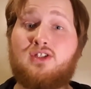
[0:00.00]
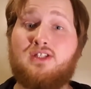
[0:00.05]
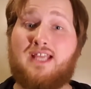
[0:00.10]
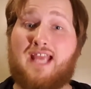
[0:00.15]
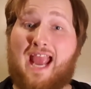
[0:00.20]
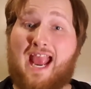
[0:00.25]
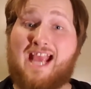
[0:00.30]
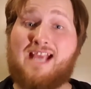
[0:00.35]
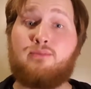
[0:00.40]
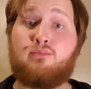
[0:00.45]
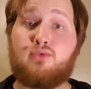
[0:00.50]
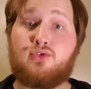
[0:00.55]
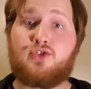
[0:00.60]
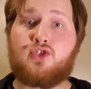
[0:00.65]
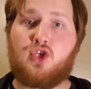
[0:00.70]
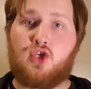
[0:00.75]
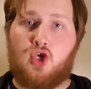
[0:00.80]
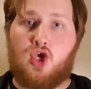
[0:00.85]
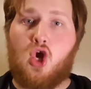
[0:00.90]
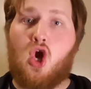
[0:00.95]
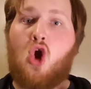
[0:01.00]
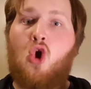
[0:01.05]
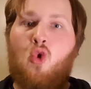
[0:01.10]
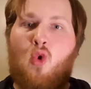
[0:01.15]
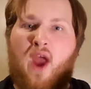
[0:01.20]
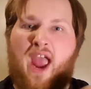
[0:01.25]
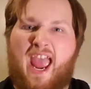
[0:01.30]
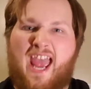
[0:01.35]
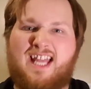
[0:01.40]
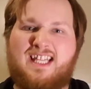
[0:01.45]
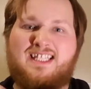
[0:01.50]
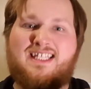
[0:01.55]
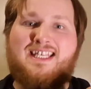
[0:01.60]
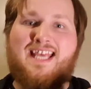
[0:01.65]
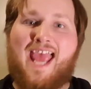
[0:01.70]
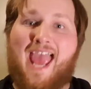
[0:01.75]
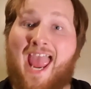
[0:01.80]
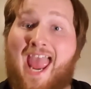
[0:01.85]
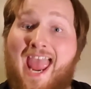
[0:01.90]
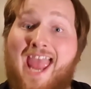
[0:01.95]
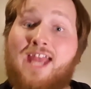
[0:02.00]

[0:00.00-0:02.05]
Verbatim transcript: actually able to go head